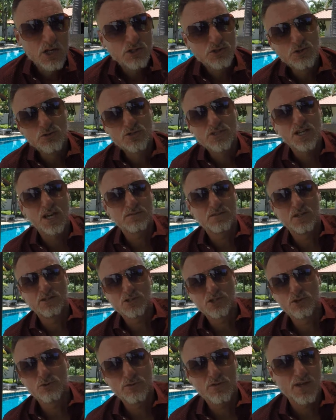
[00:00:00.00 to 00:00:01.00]
you said
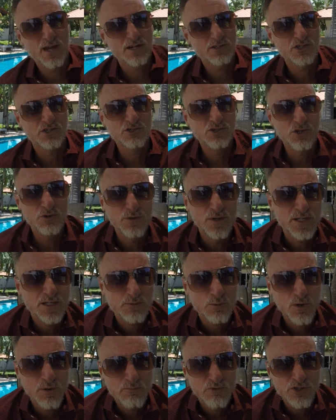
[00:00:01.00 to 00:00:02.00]
that 2000
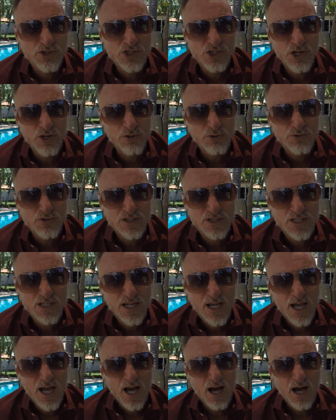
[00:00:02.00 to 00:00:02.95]
units were produced